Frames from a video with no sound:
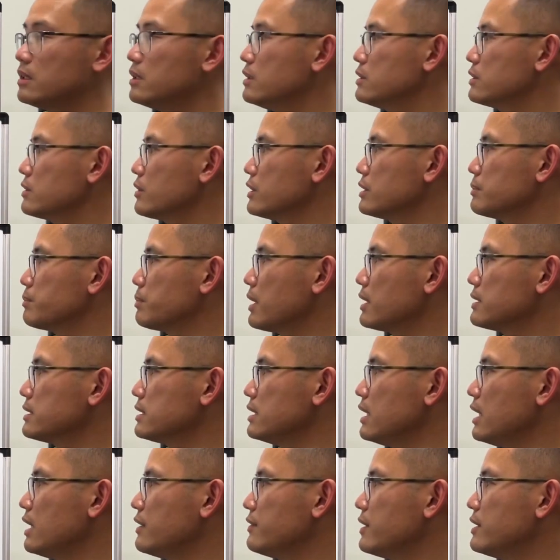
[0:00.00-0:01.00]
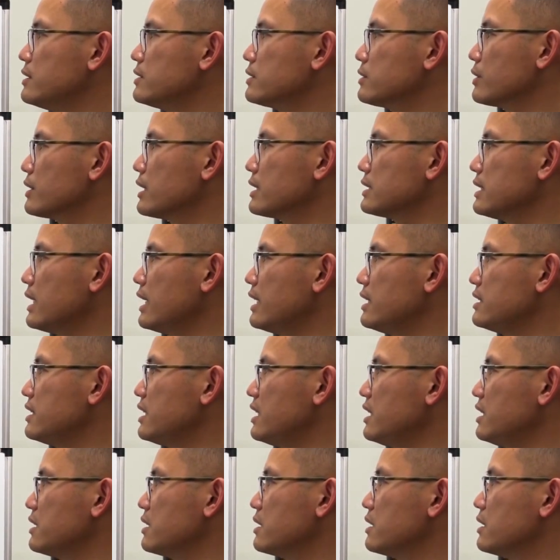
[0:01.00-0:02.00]
So it's plus 11, so that's
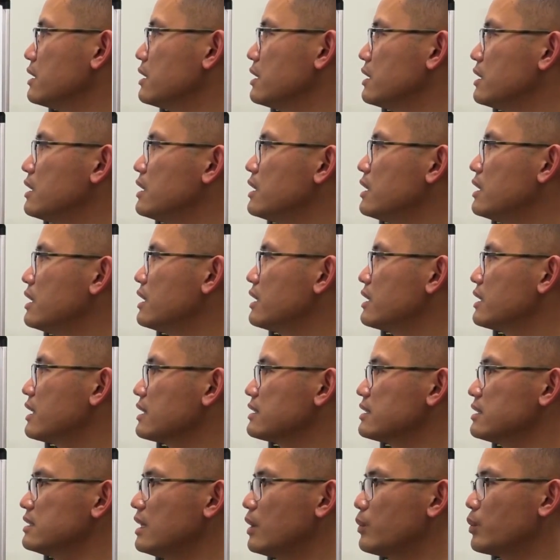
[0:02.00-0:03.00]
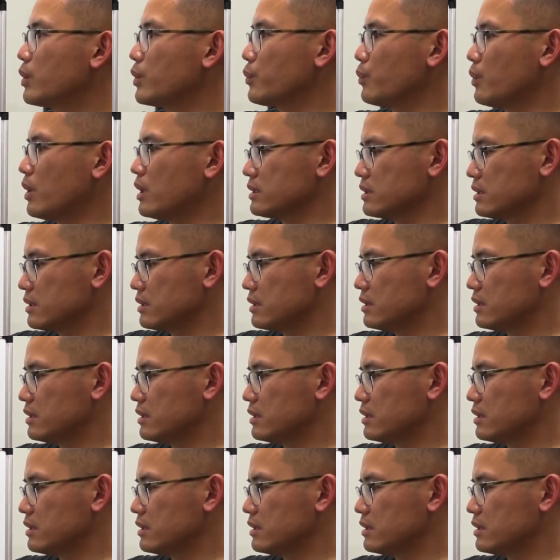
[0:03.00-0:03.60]
18. That's not what we want.